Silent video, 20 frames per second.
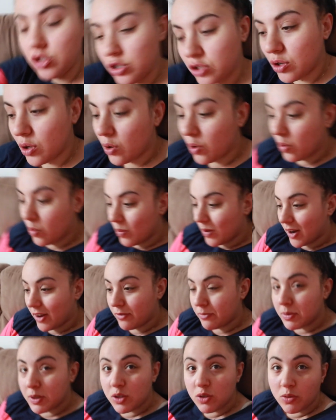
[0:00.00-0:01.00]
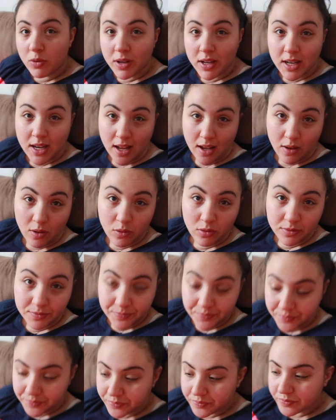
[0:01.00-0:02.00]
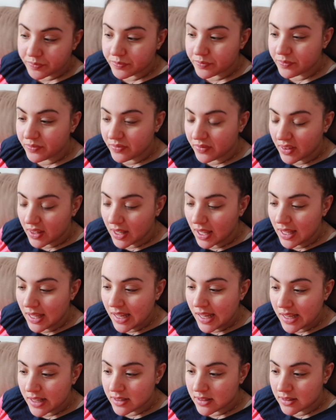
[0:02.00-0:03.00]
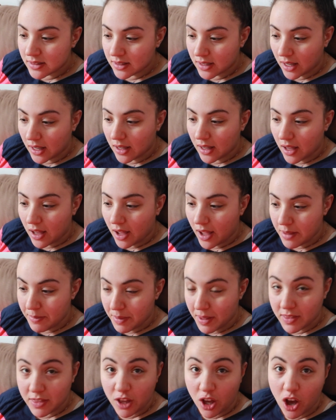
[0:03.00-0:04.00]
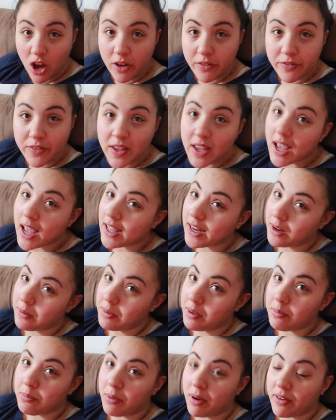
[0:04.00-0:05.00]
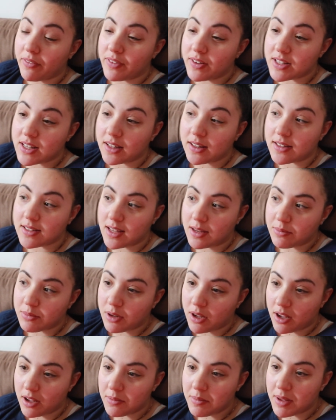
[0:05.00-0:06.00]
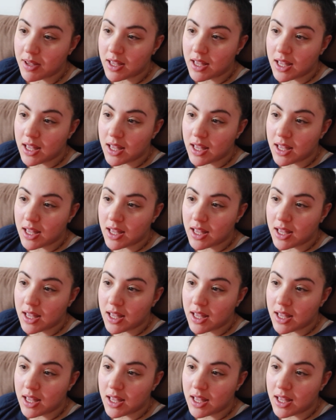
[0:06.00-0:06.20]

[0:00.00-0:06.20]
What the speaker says: So what I've been doing now is I make the coffee and I make breakfast at the same time.